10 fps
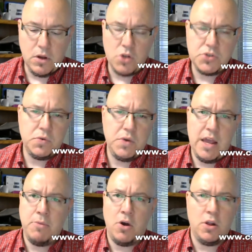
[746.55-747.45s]
Also,
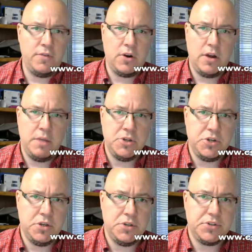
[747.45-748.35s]
name all of your
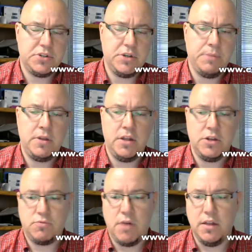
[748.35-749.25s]
images something that
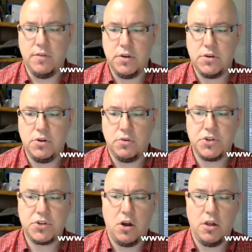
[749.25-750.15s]
is relevant. Don't
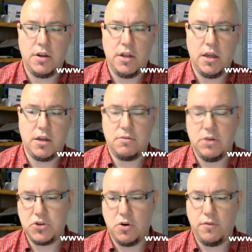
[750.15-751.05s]
just call it like
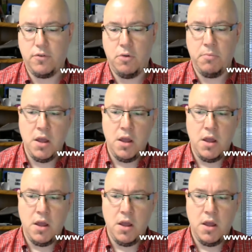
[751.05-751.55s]
a short form,